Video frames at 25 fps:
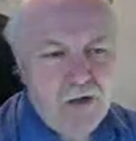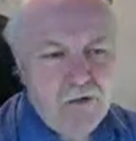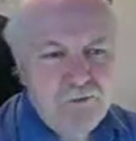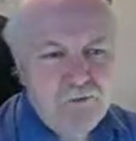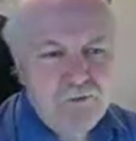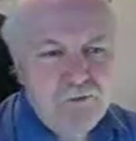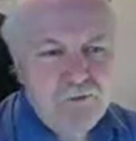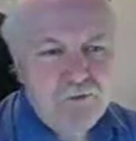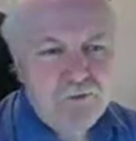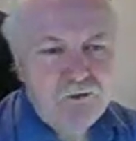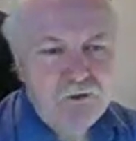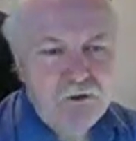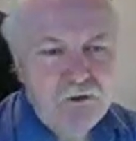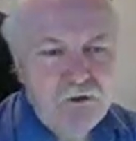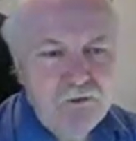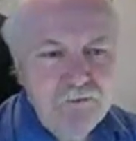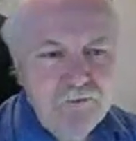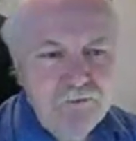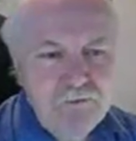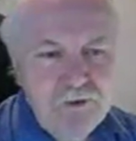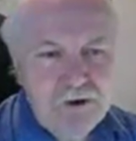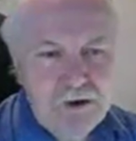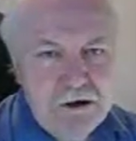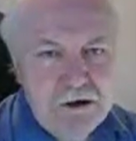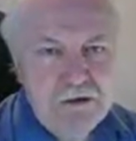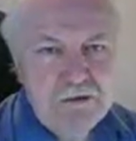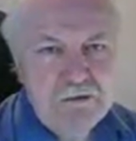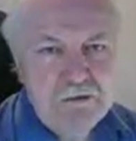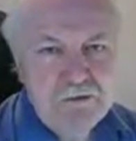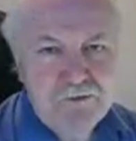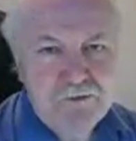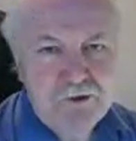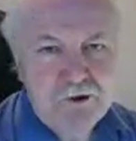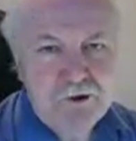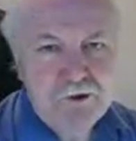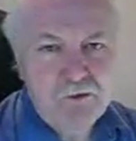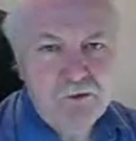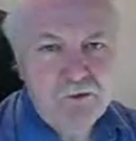been trying for
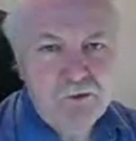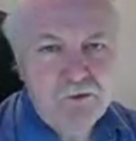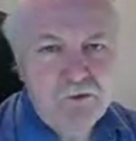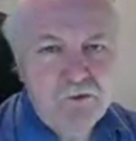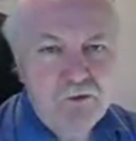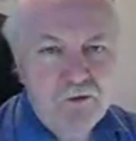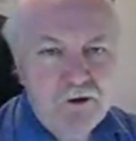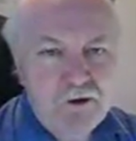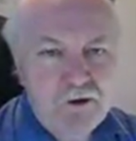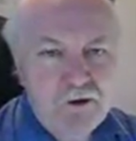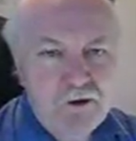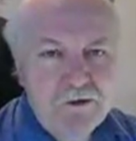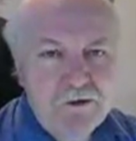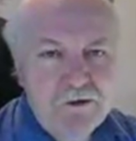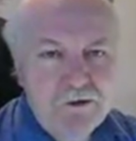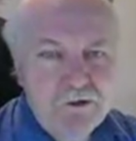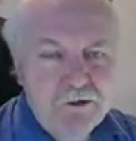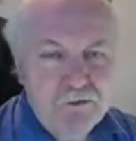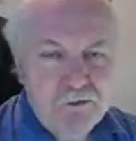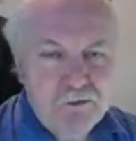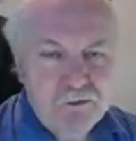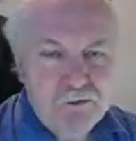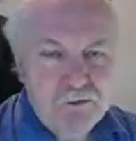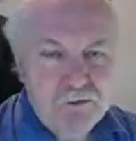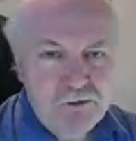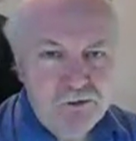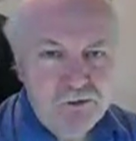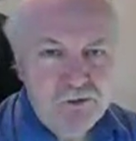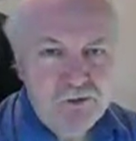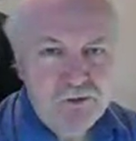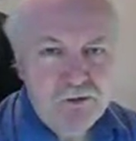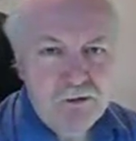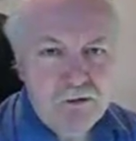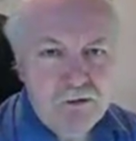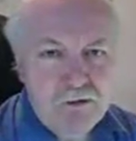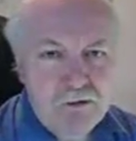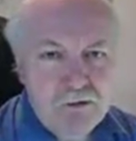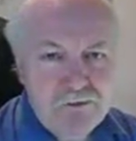years now to try and tell the
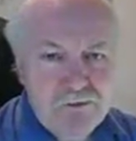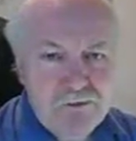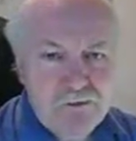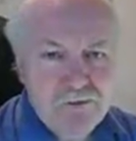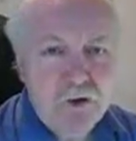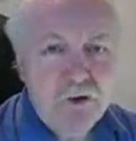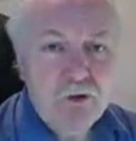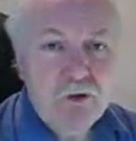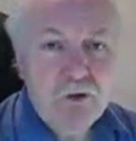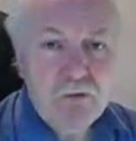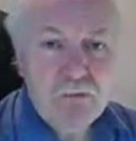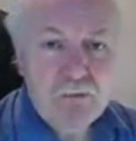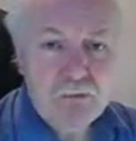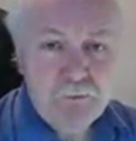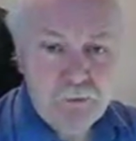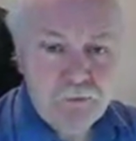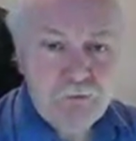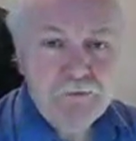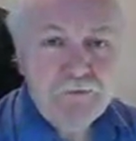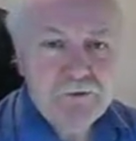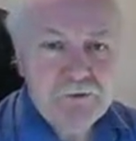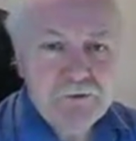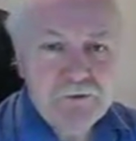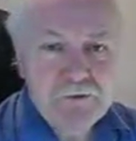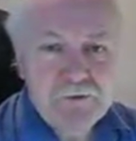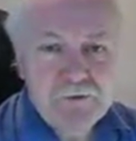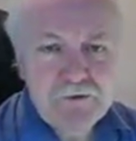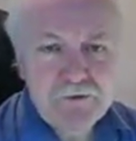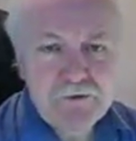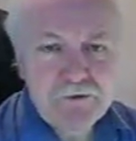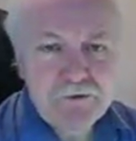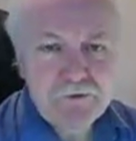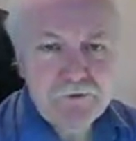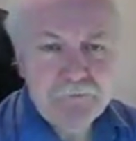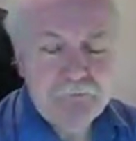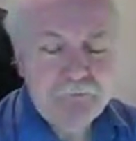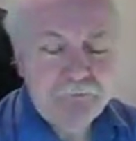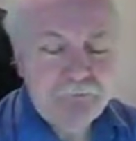story about Scottish
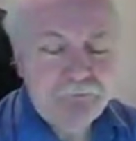businesses.